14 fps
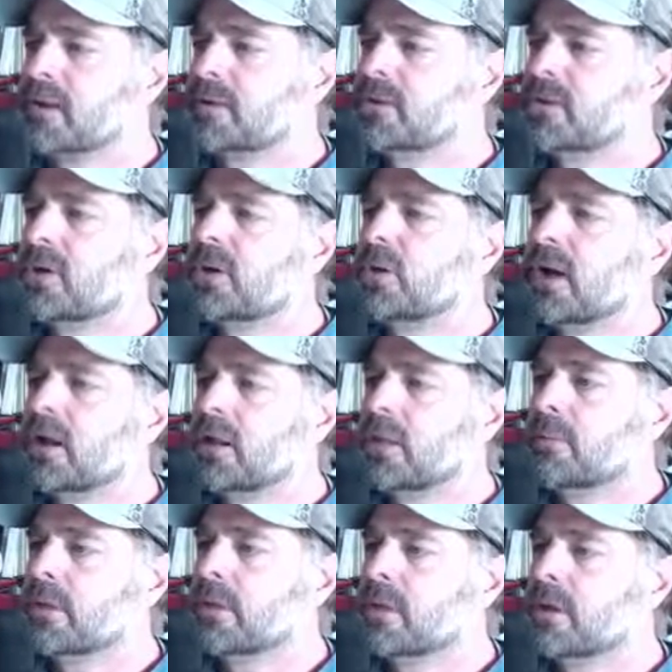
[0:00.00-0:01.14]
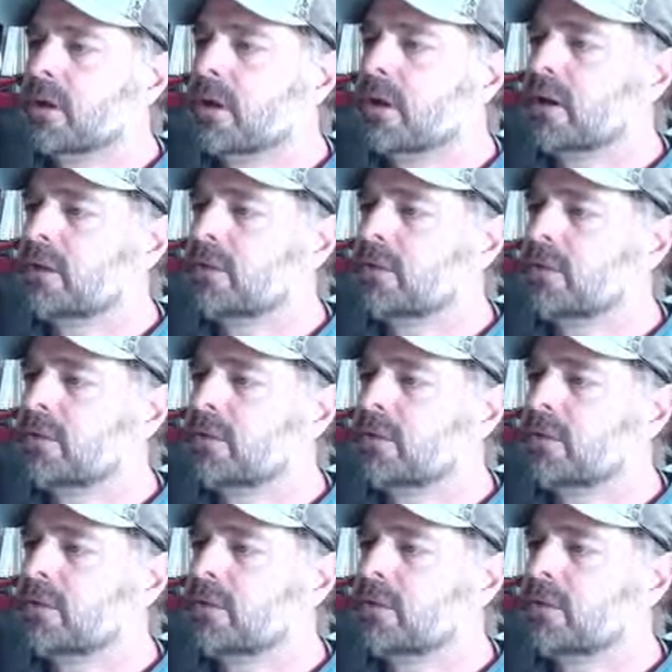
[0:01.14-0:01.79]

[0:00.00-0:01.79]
So here we got a limp under the gun.